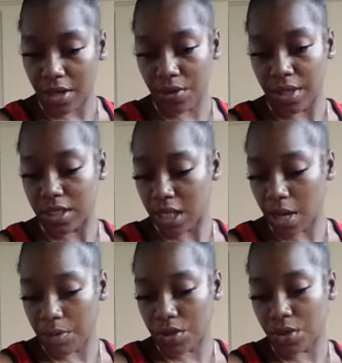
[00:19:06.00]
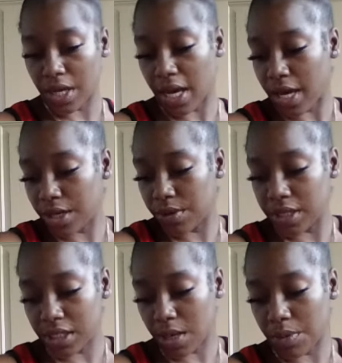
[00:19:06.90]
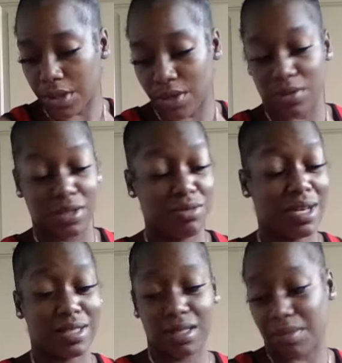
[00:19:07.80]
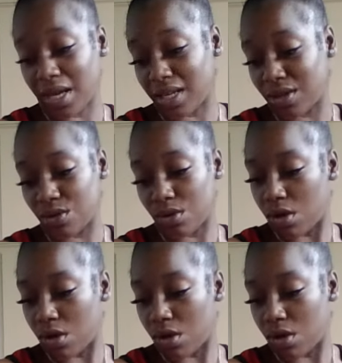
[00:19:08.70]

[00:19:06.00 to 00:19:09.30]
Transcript: a great time with you or they had a great time with you. And you got somebody